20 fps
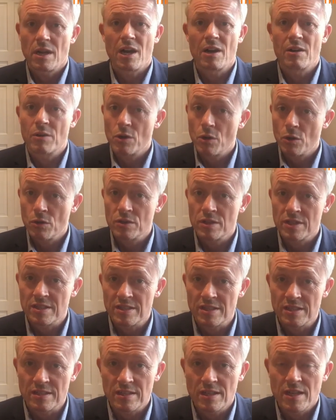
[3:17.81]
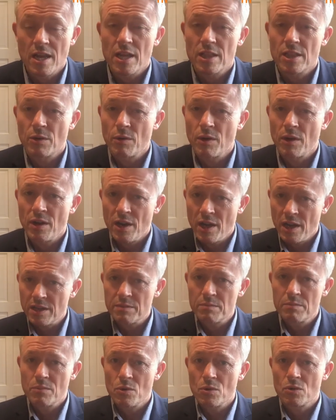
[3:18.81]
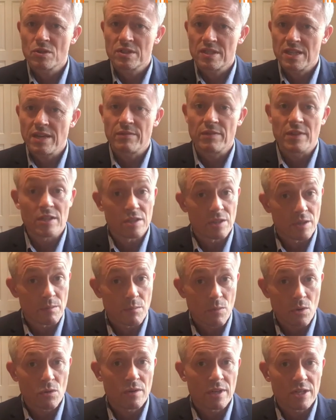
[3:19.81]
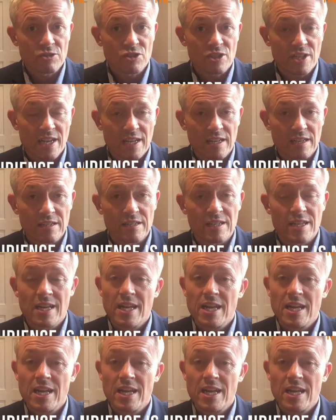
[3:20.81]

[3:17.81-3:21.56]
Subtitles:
our audiences, they're a lot more savvy, they're more educated,